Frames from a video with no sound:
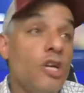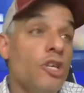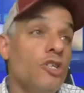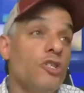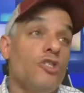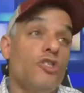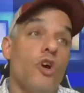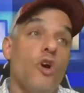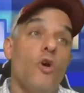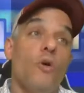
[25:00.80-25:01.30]

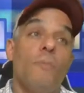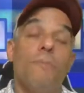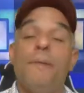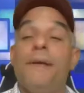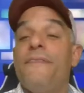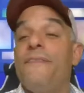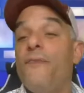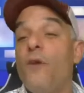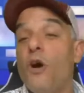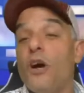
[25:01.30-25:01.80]
So
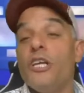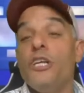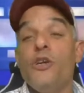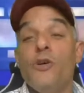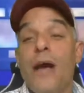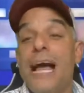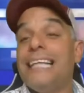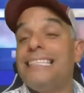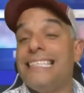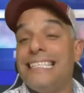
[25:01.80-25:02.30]
before
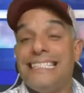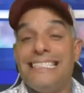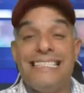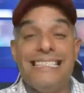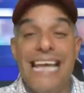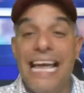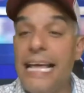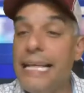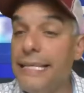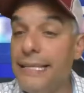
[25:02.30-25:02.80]
you had to
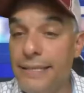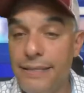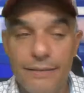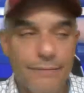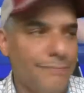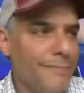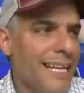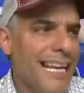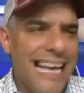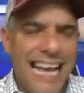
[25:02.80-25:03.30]

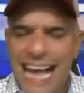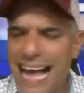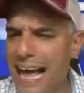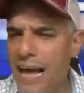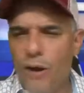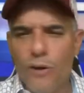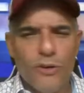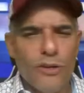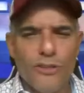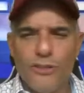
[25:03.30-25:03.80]
send
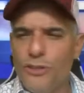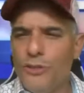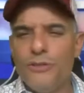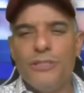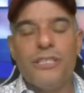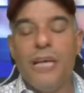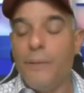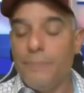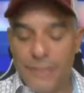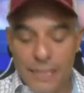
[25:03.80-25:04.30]
out or do
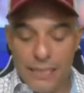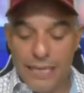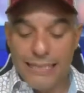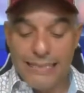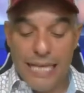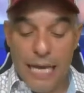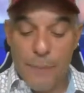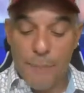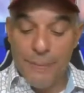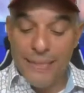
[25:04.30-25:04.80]
something like
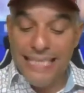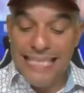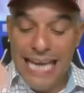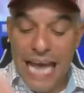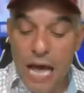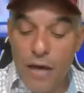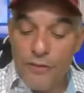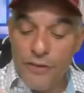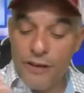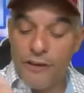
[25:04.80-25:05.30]
that, but
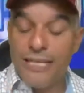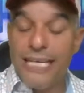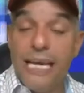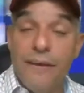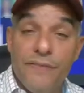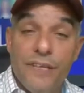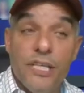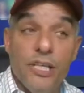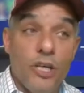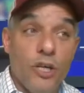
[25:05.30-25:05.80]
now they're
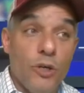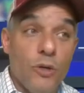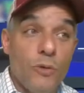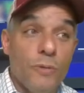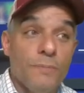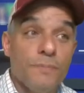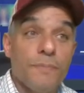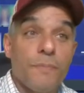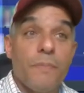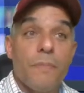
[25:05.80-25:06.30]
giving
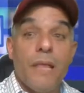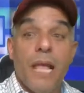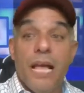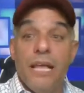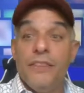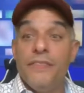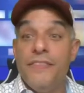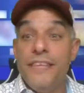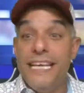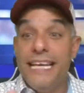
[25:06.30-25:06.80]
you
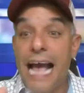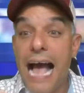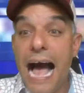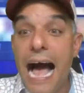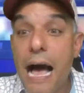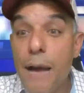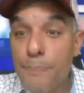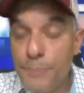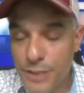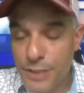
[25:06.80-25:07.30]
the
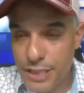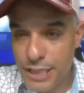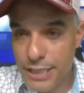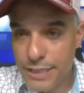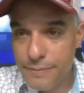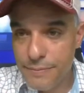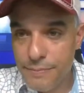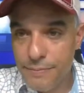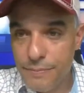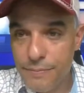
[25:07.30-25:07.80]

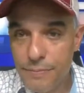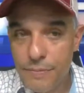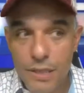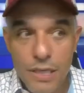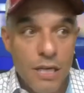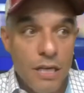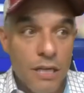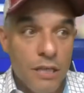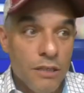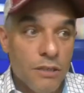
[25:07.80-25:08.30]
option,
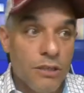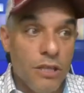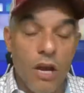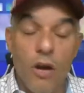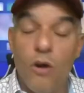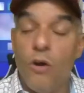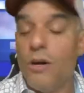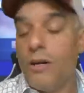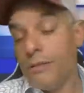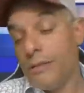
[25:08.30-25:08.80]

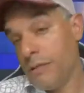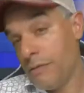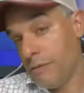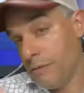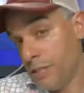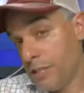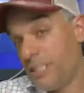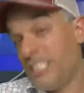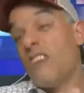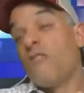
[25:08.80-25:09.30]
or
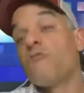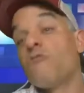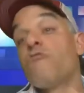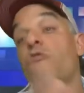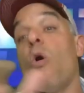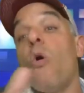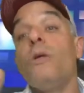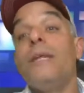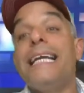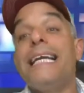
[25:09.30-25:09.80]
they're
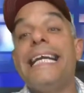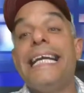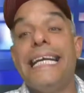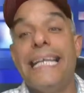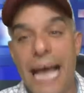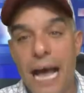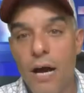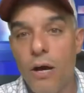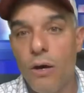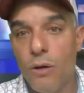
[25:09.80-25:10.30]
rolling
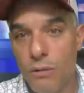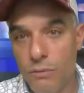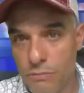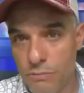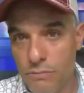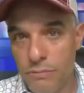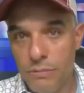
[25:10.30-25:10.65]
it out.